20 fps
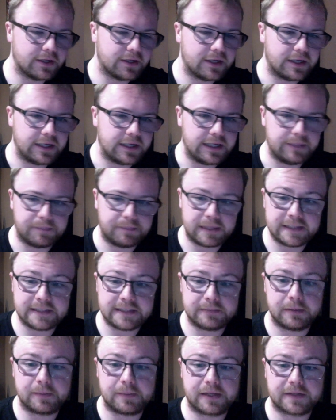he pins
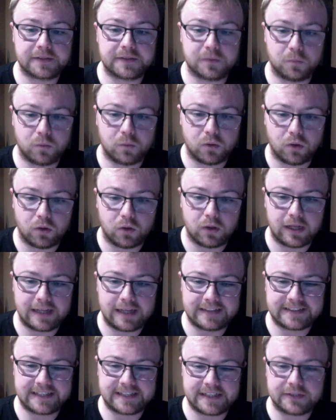him up against the wall
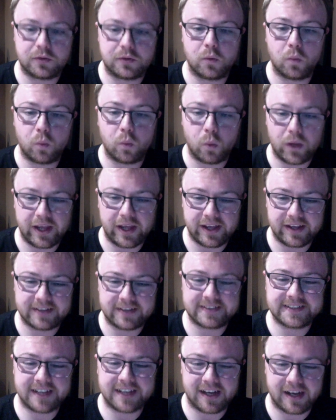and says, "We're
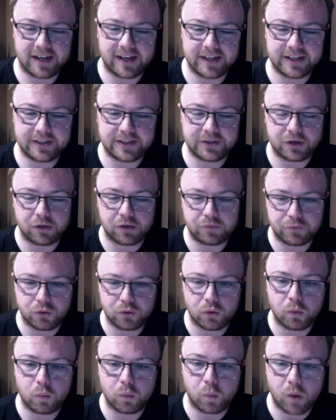tired of
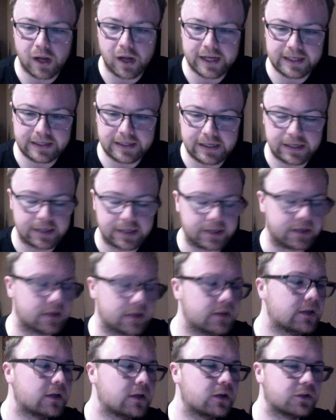your whining."
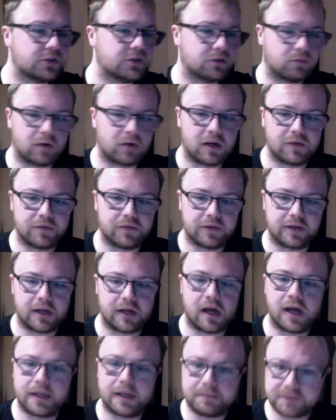So rather than
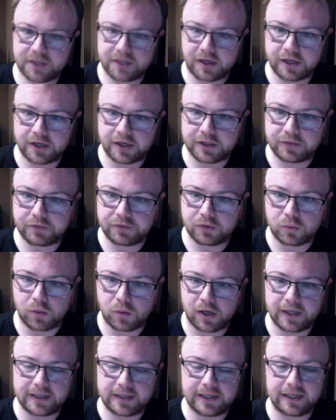"I'm tired of your
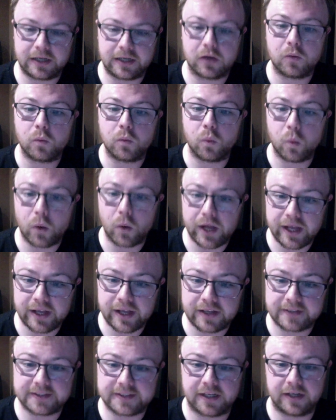whining," "We're
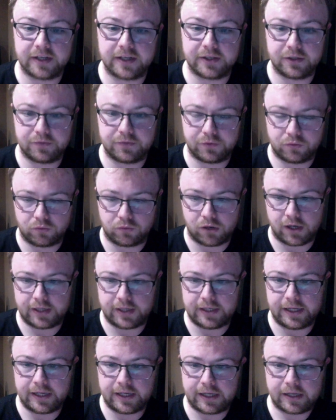tired of your
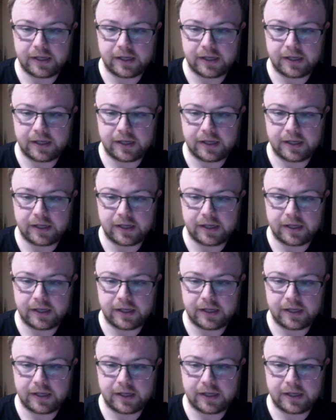whining."